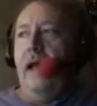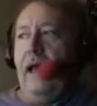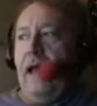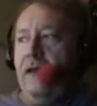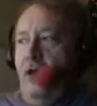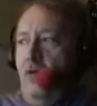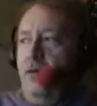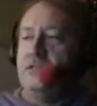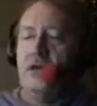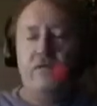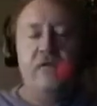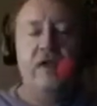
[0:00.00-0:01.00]
I
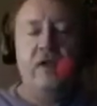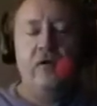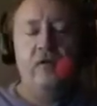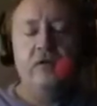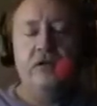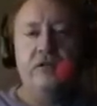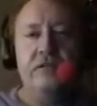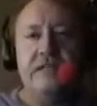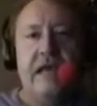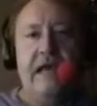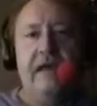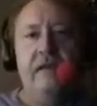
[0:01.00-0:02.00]
notice over here to the
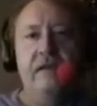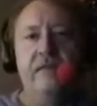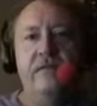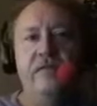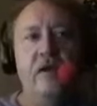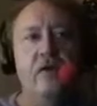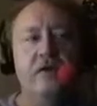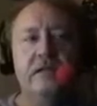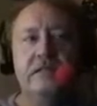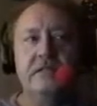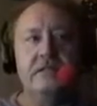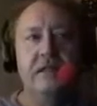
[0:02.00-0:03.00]
side, there
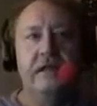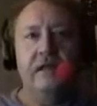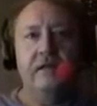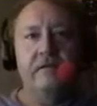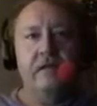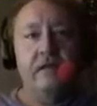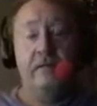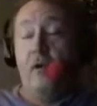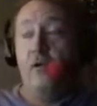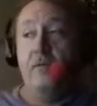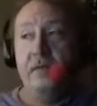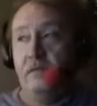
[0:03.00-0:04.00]
is an
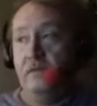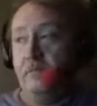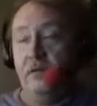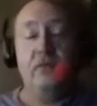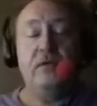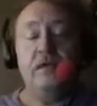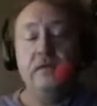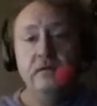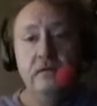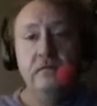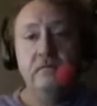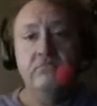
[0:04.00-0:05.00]
apartment building.
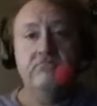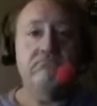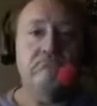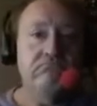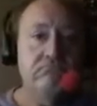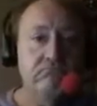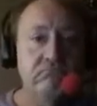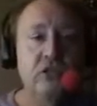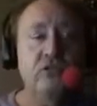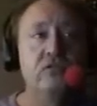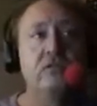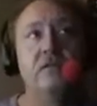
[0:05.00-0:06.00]

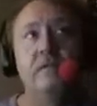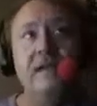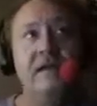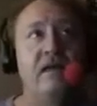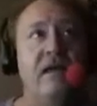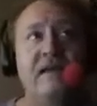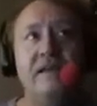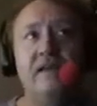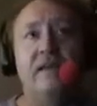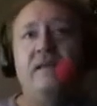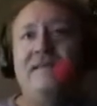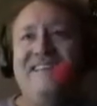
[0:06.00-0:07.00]
Looked to me like
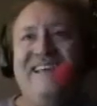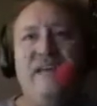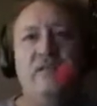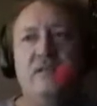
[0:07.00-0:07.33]
it